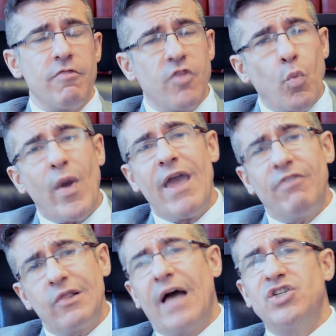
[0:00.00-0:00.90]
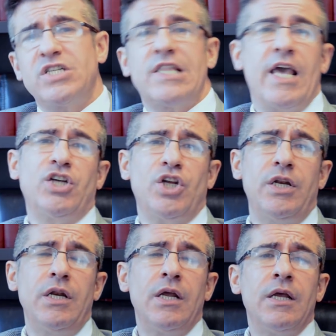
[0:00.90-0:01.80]
the way the
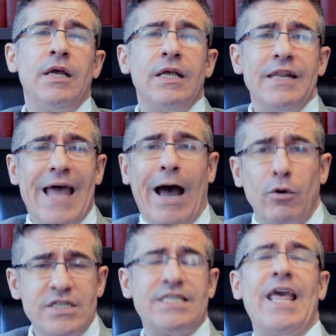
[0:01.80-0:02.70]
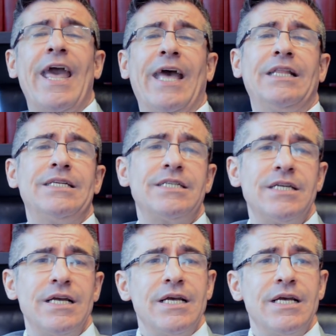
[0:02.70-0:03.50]
legislation now stands,